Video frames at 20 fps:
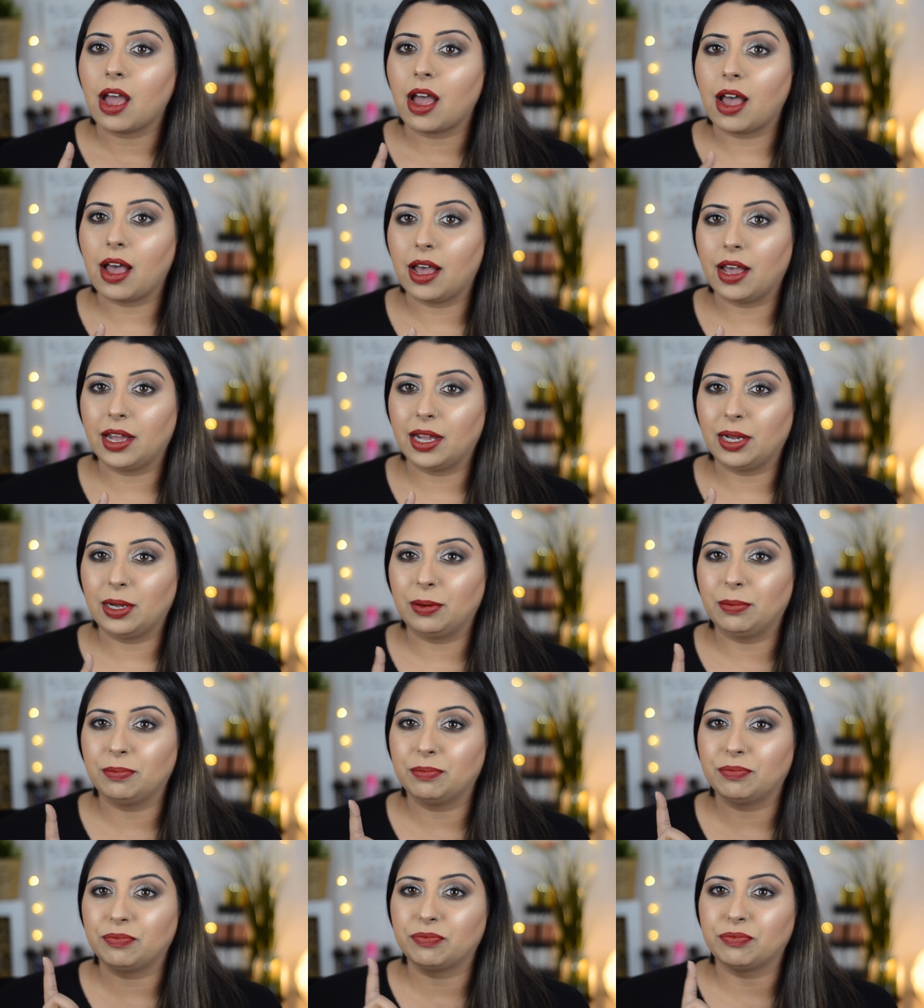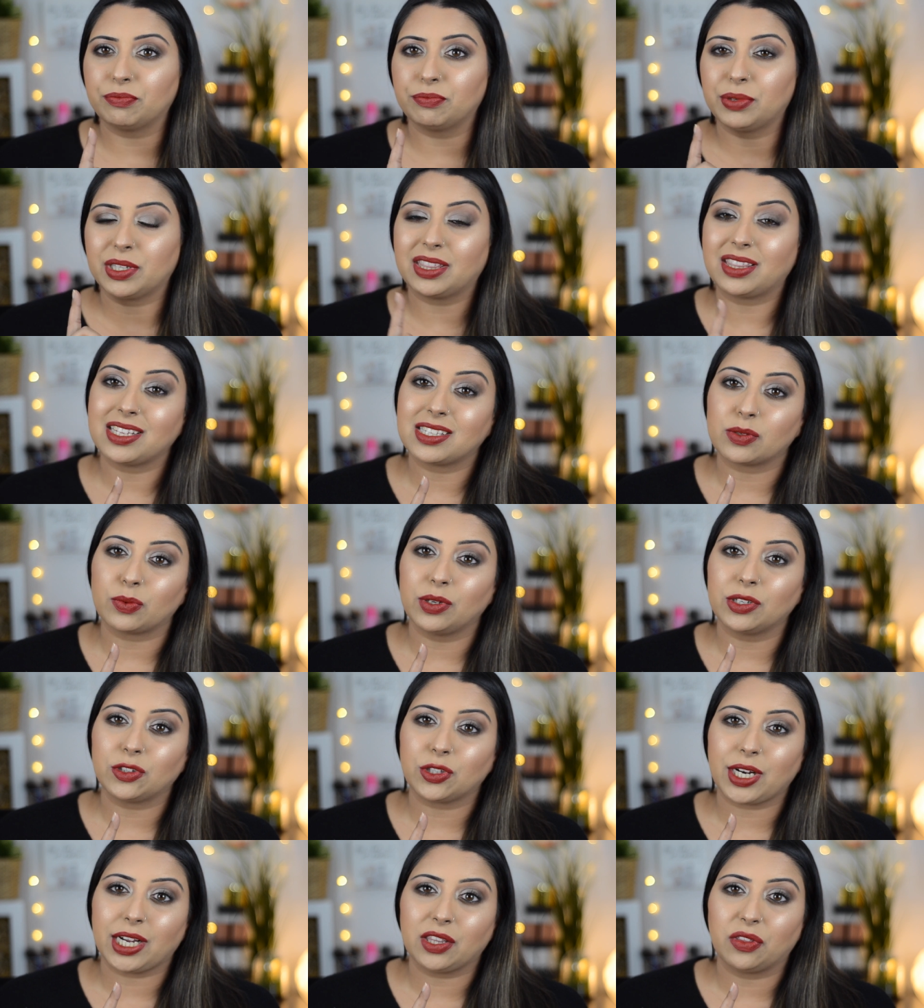But this
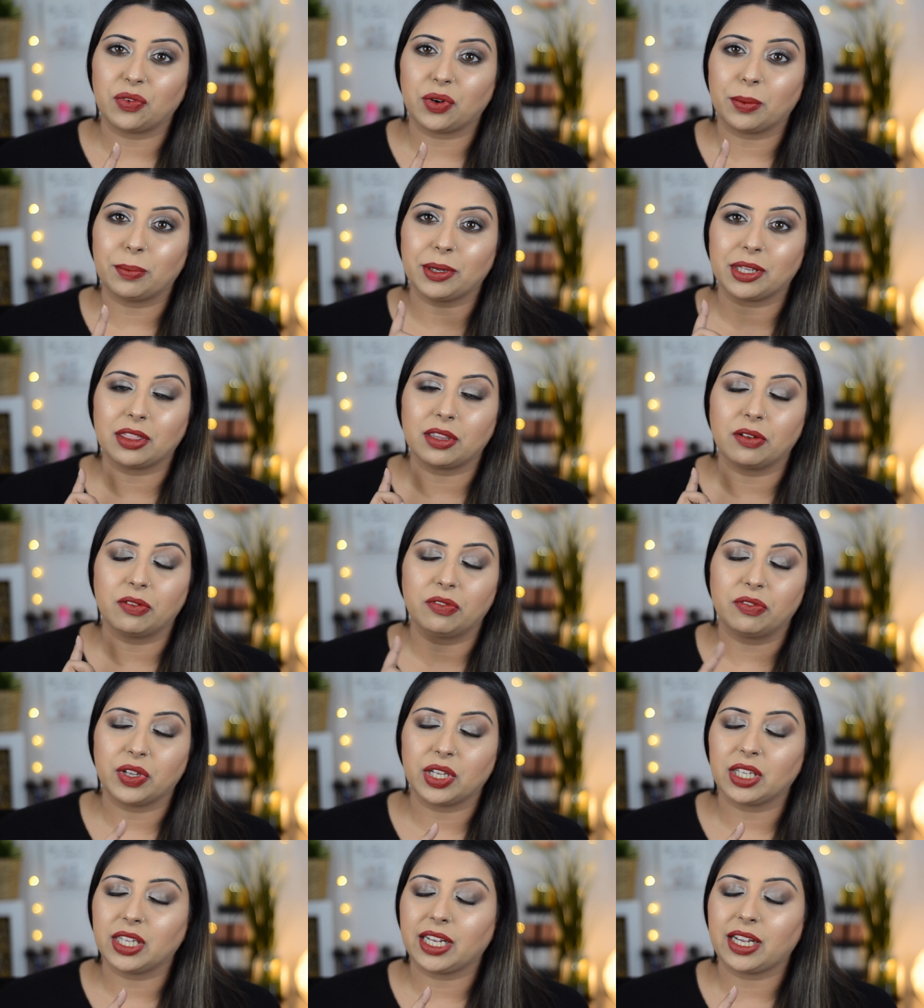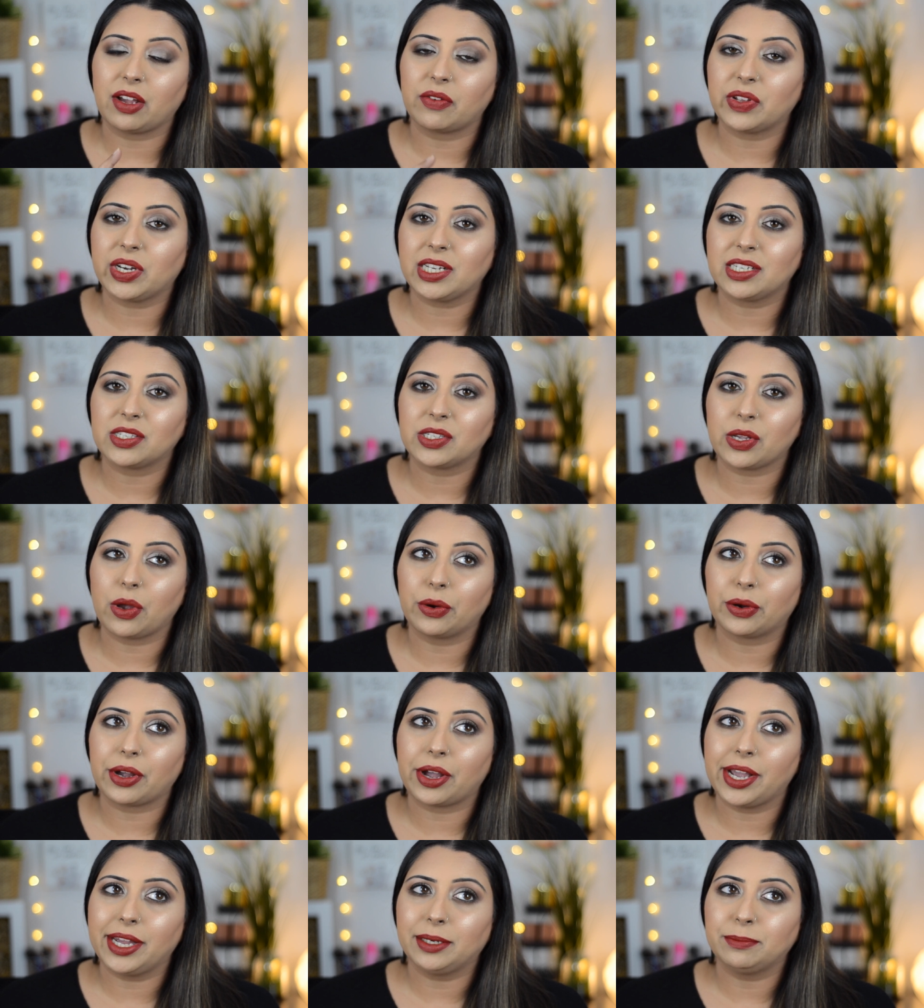will transfer, but the feeling of it is so
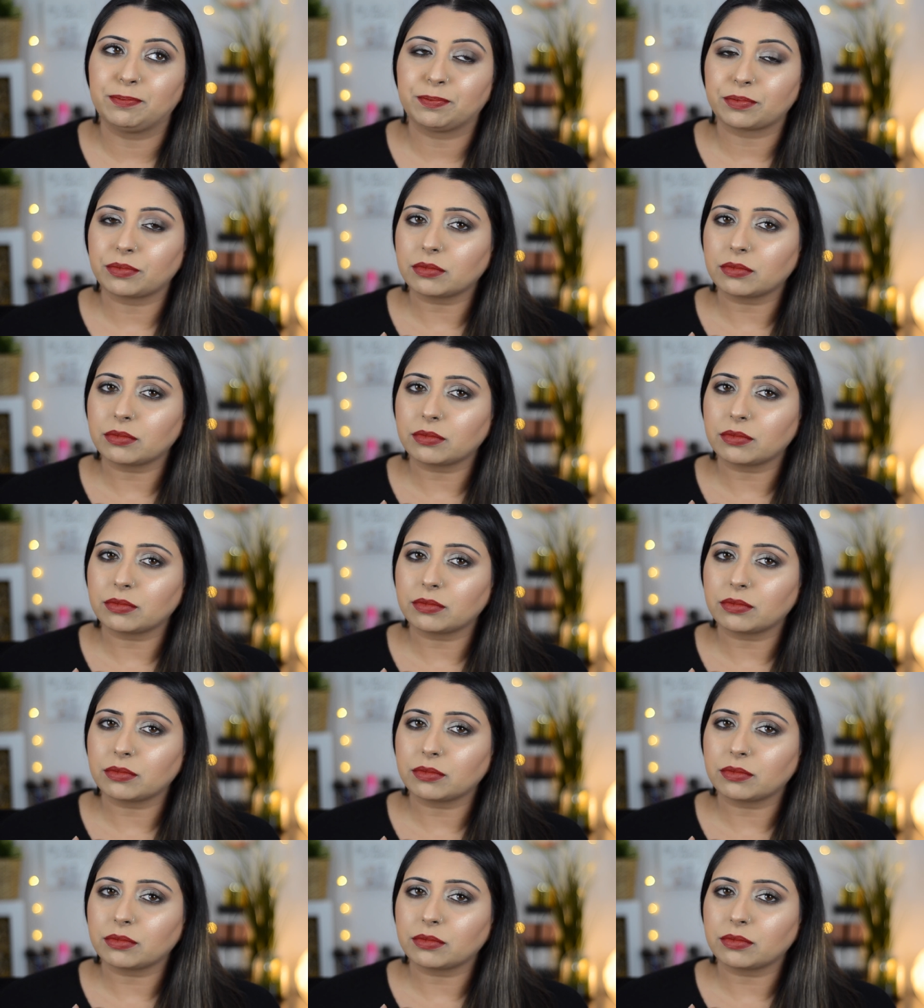good.